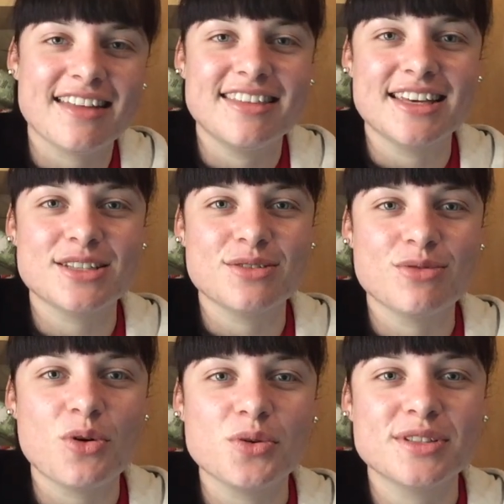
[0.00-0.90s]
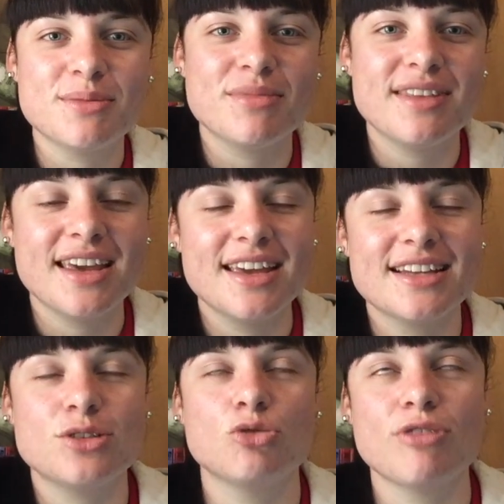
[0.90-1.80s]
I think it's an awesome thing.
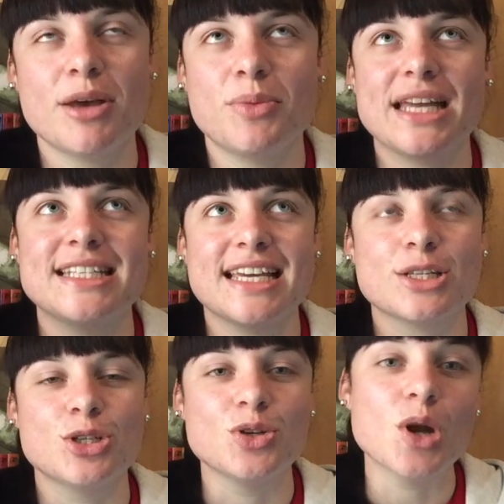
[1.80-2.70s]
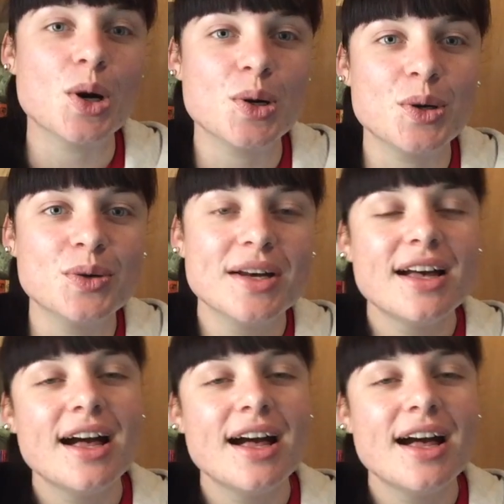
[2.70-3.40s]
It's a great way to get to know